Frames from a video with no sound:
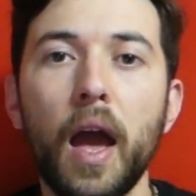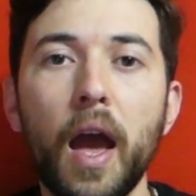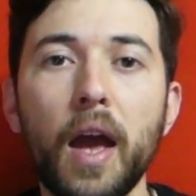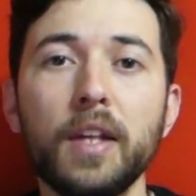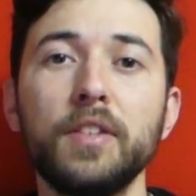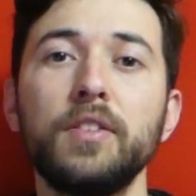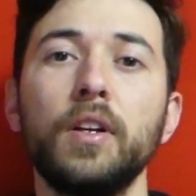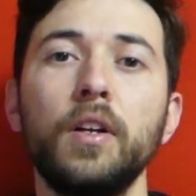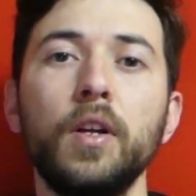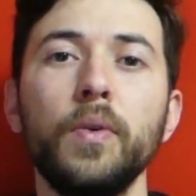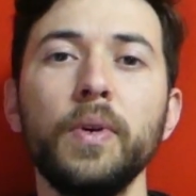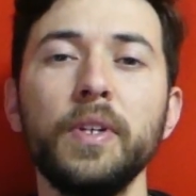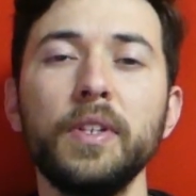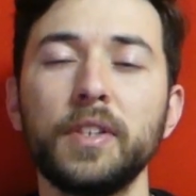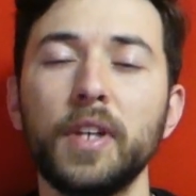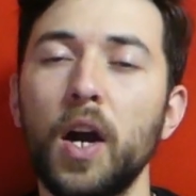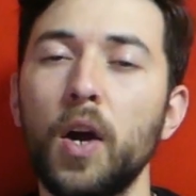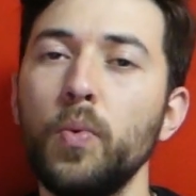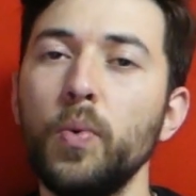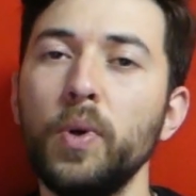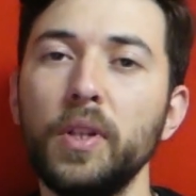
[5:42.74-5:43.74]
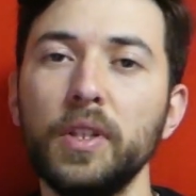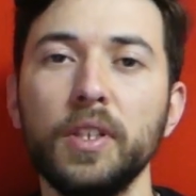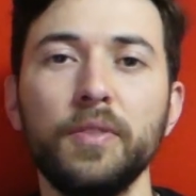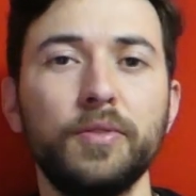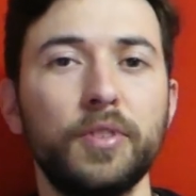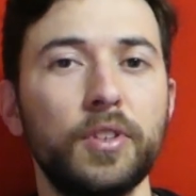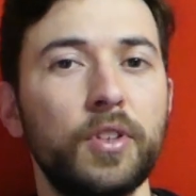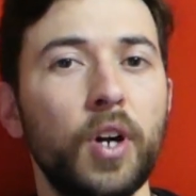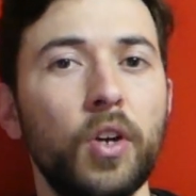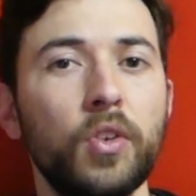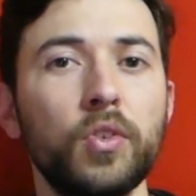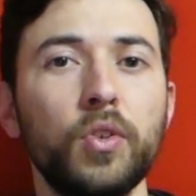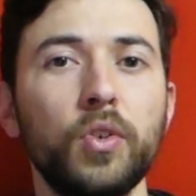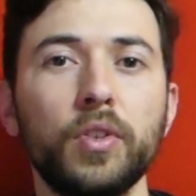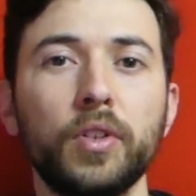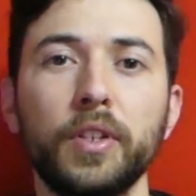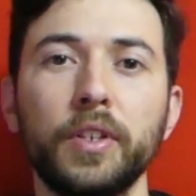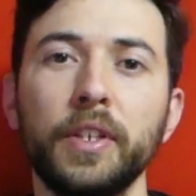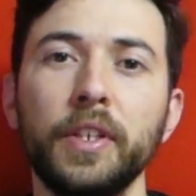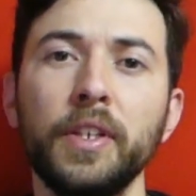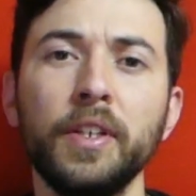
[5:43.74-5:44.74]
As always, I will leave the
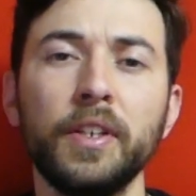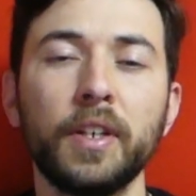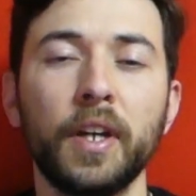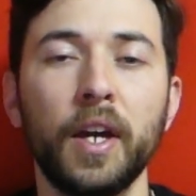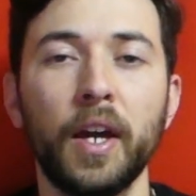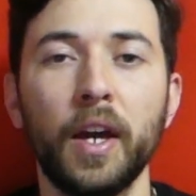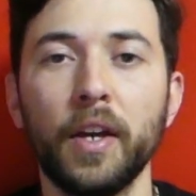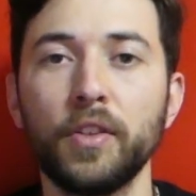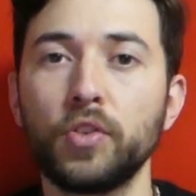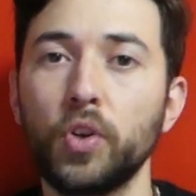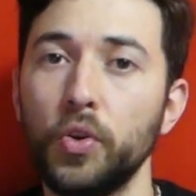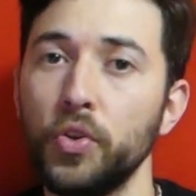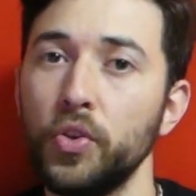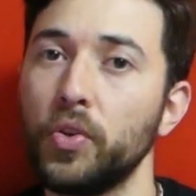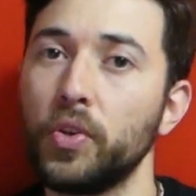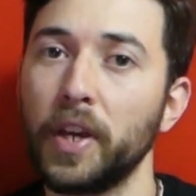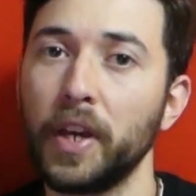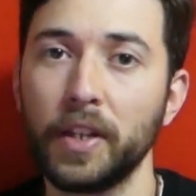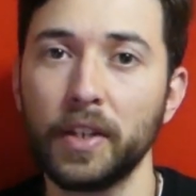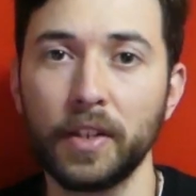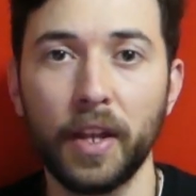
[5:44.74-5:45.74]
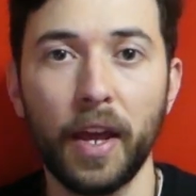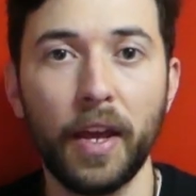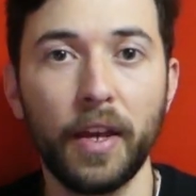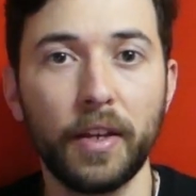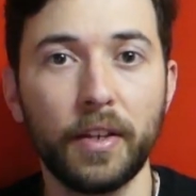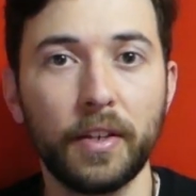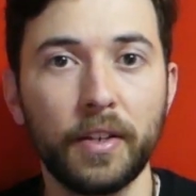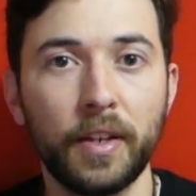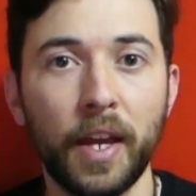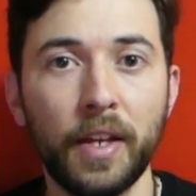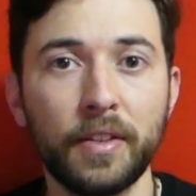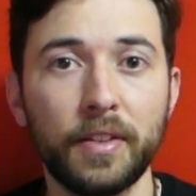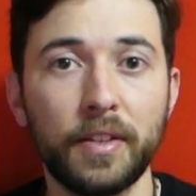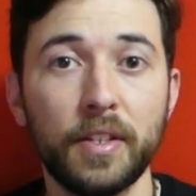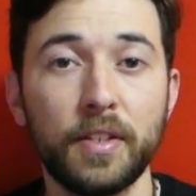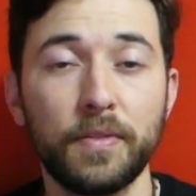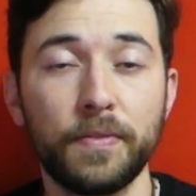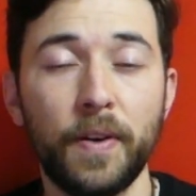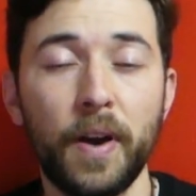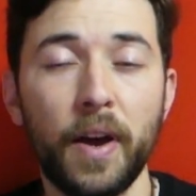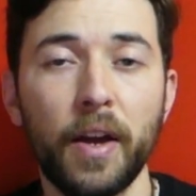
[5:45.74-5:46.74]
download link so you can get
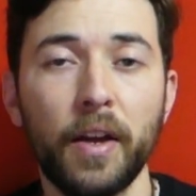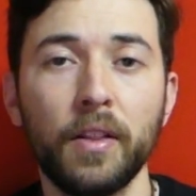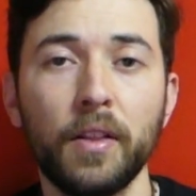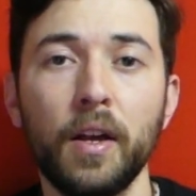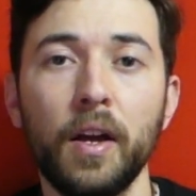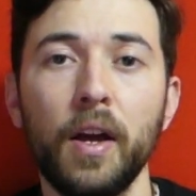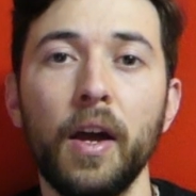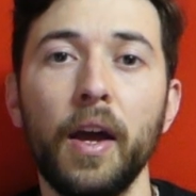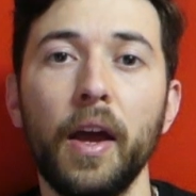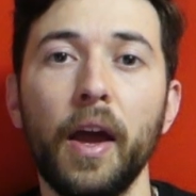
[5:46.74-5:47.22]
this file,